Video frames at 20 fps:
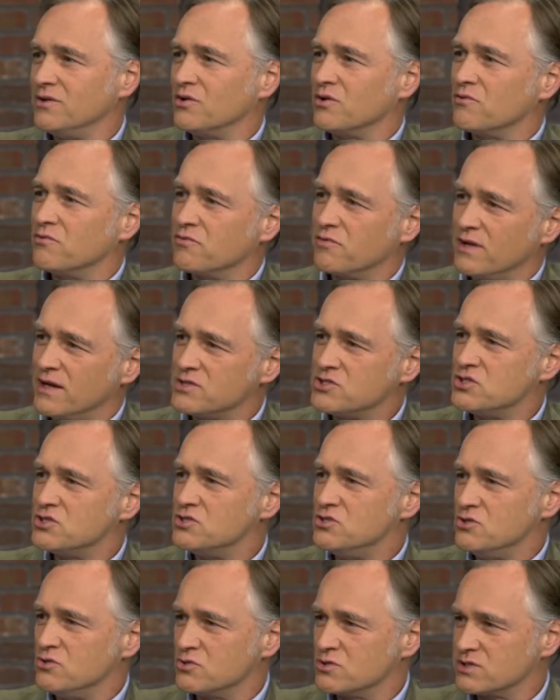You know, the flesh
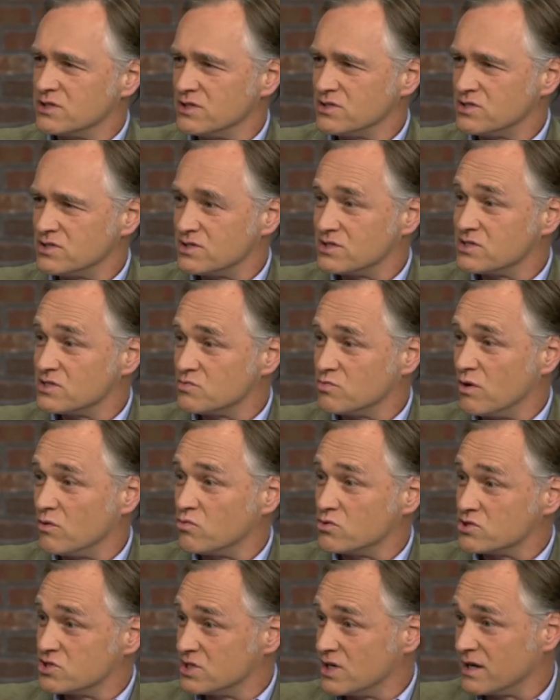is useless. This is what
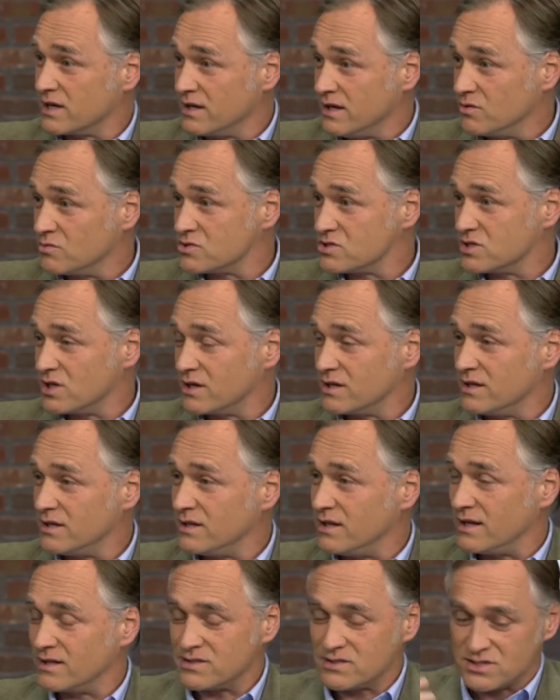we're stuck in. We're stuck
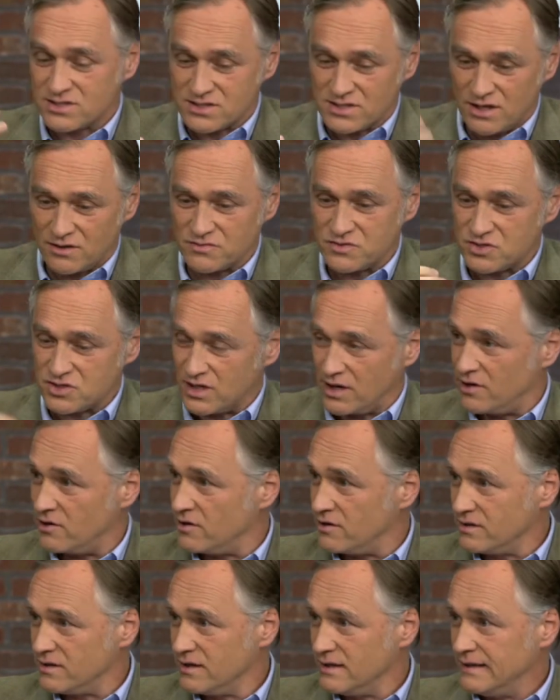in that
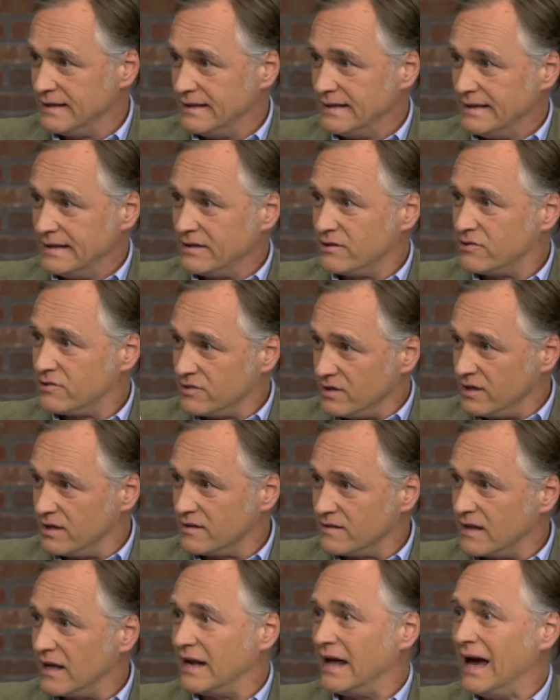self-centered
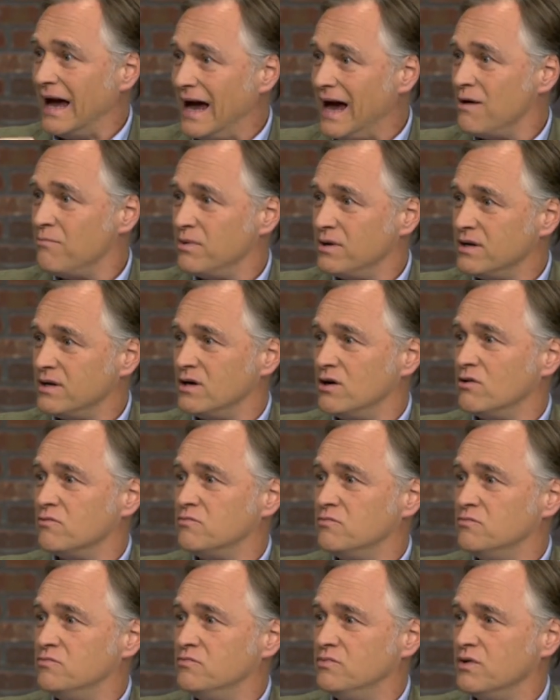thing, that habit
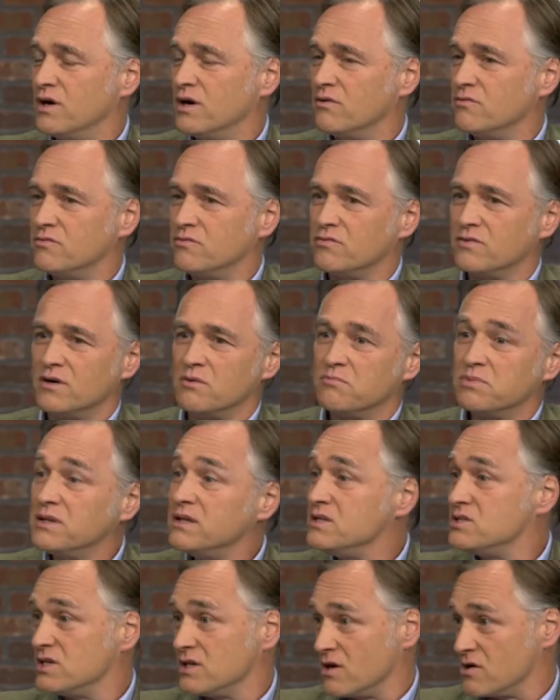of
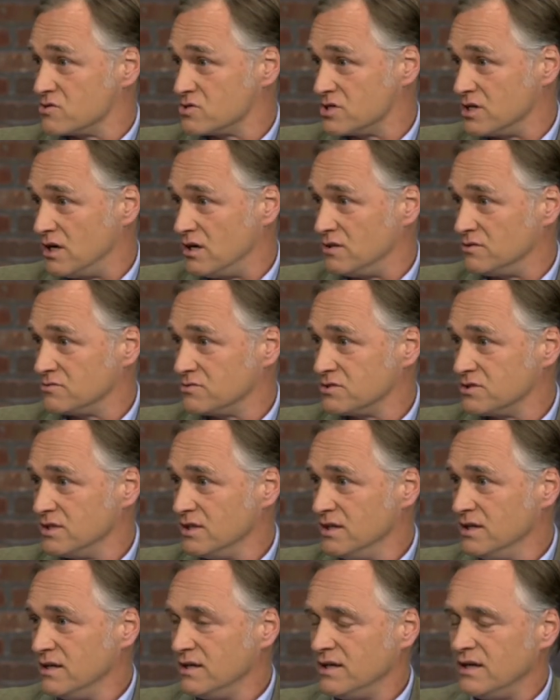pleasing ourselves,
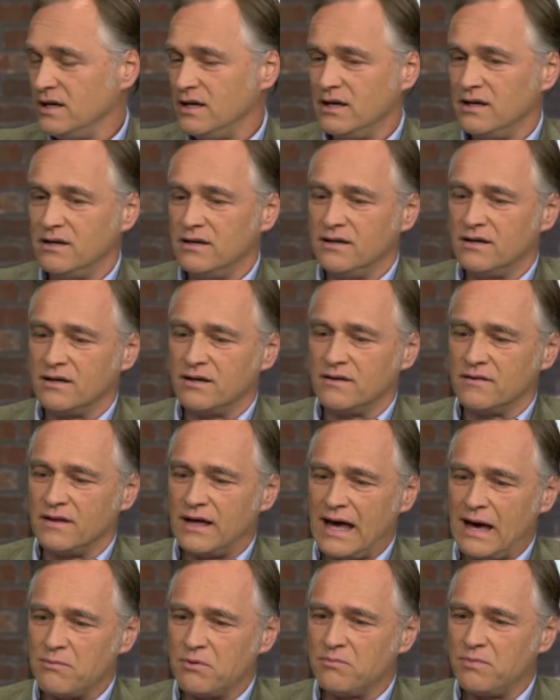and the
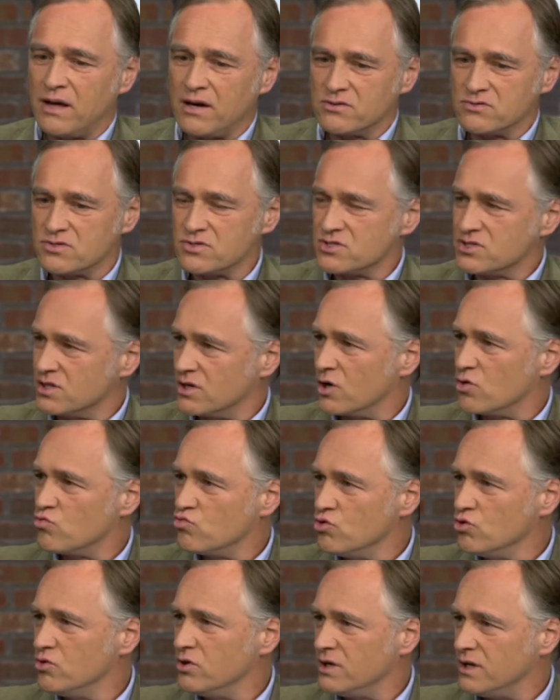habit patterns of sin are
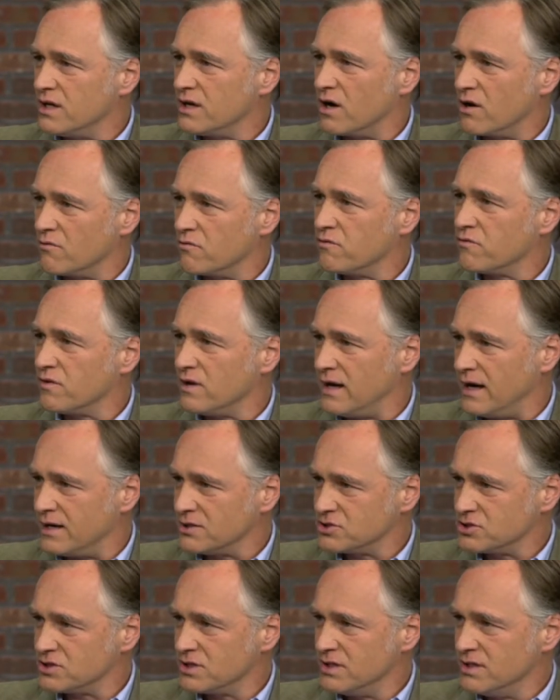rooted in our
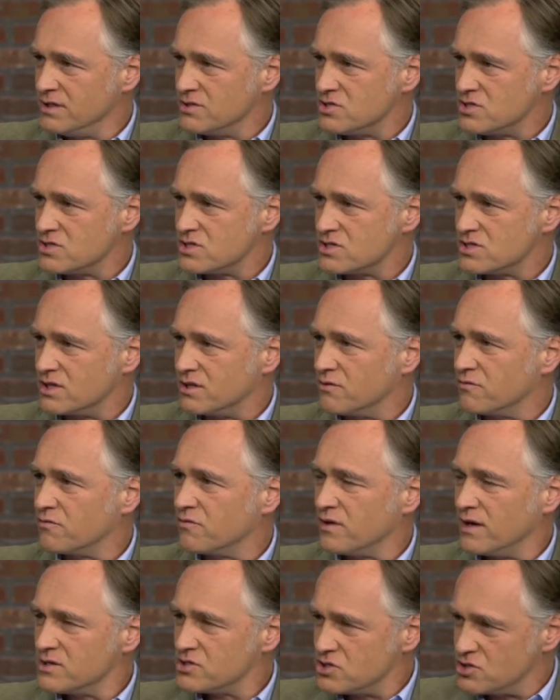flesh. Jesus said the
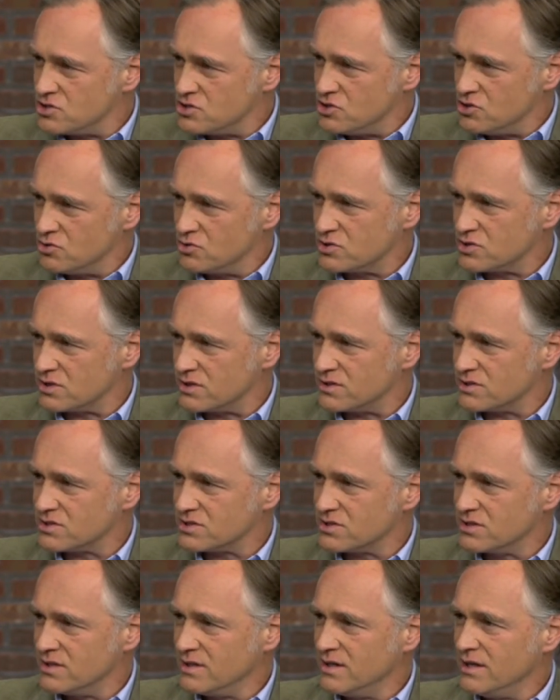flesh is
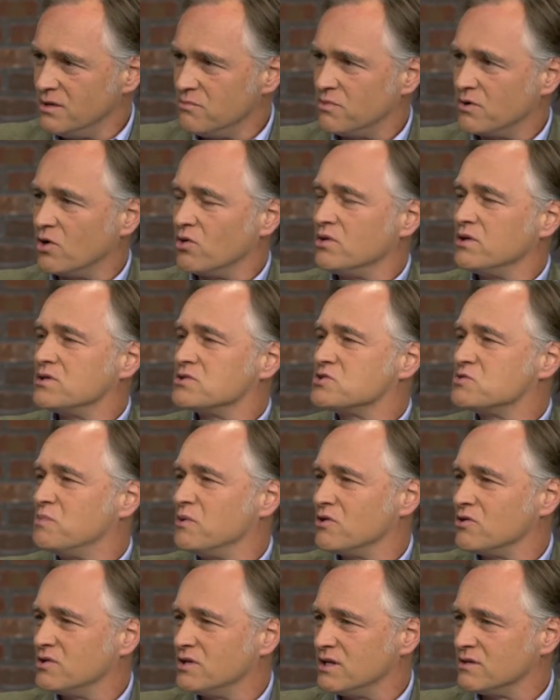useless, but only the
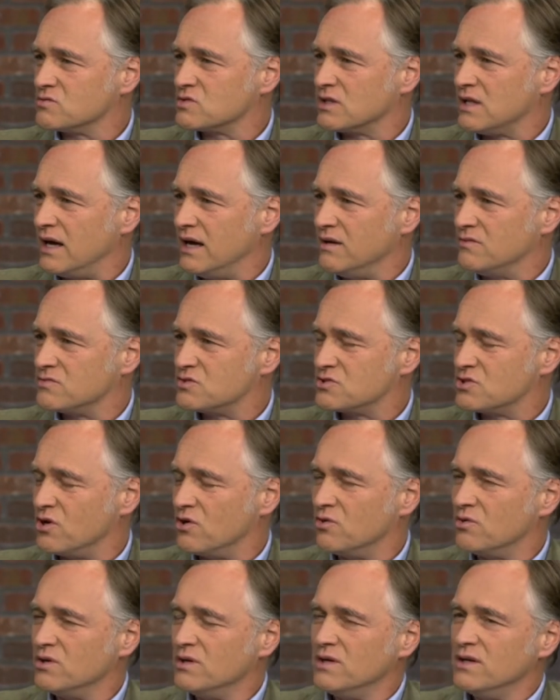Spirit gives life. Yeah.
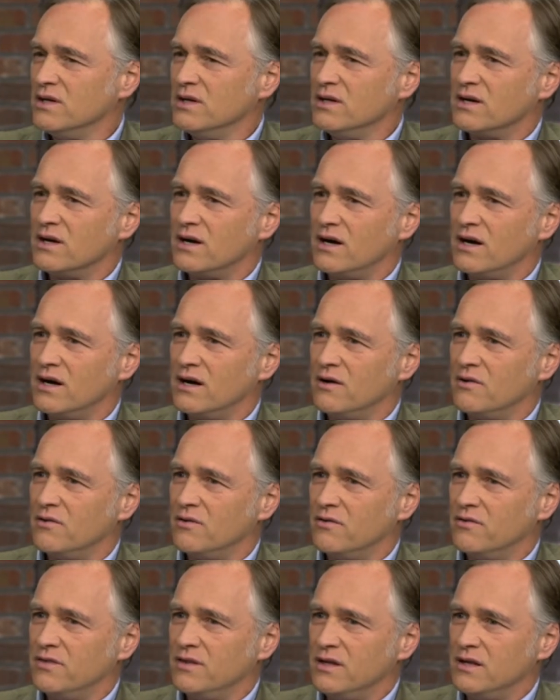So
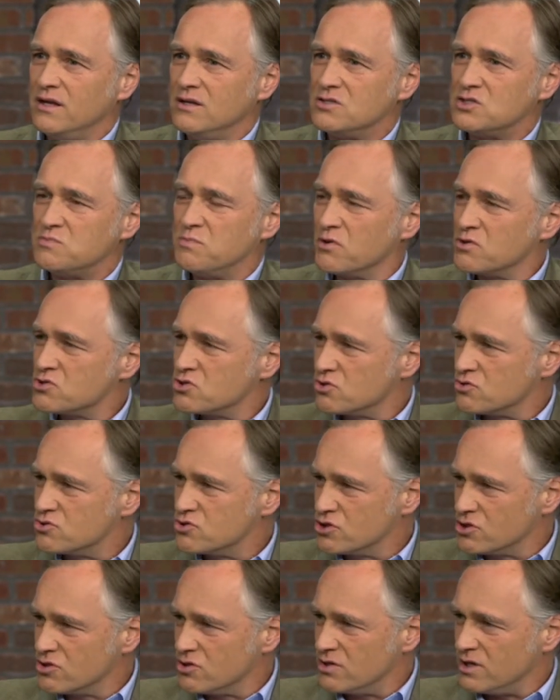the spiritual
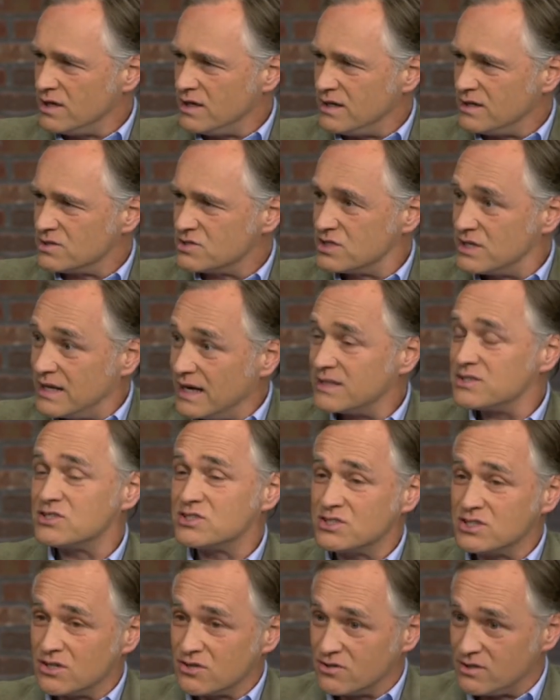journey is get
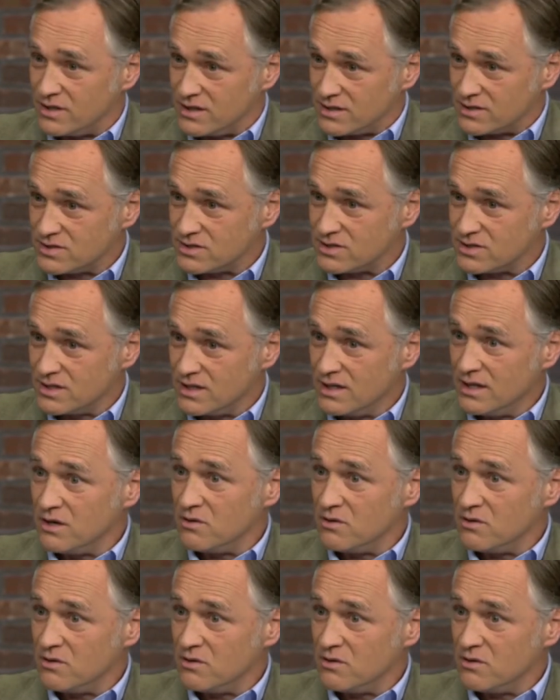serious,